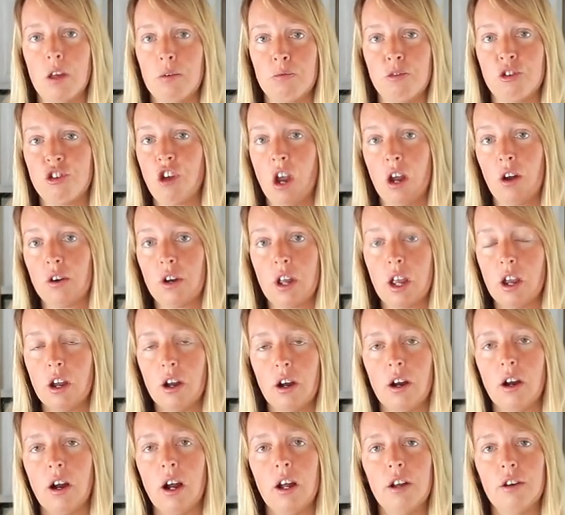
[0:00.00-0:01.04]
shared
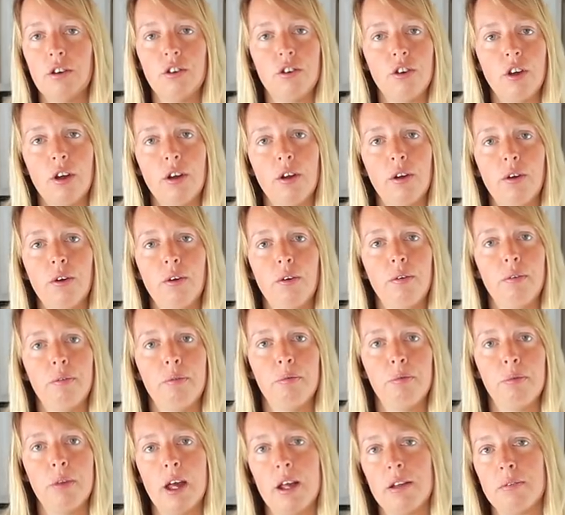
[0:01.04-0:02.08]
here until
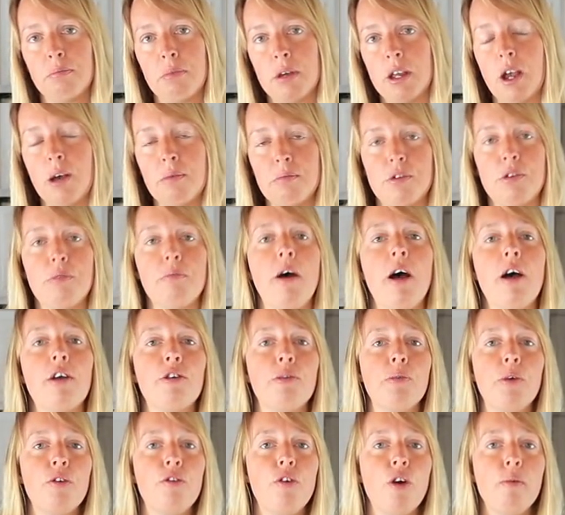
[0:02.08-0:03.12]
that becomes
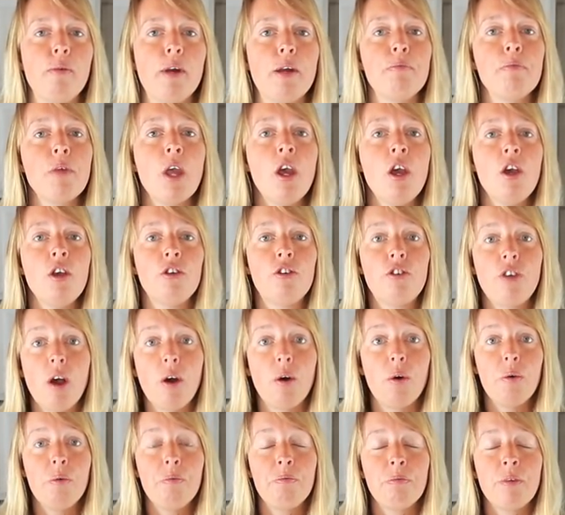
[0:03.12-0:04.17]
impossible for me.
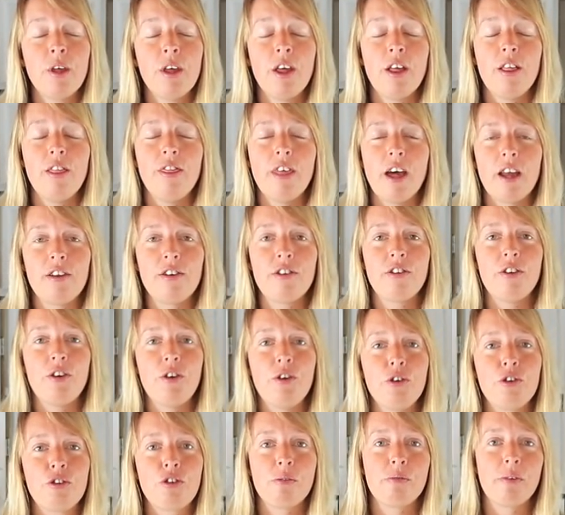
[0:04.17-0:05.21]
So that is the
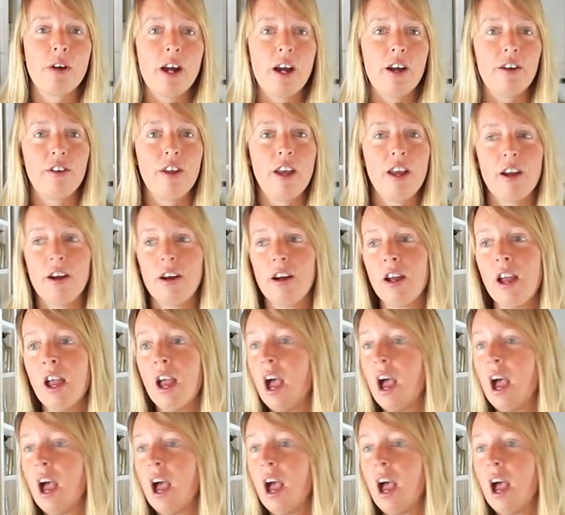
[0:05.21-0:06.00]
news from around here.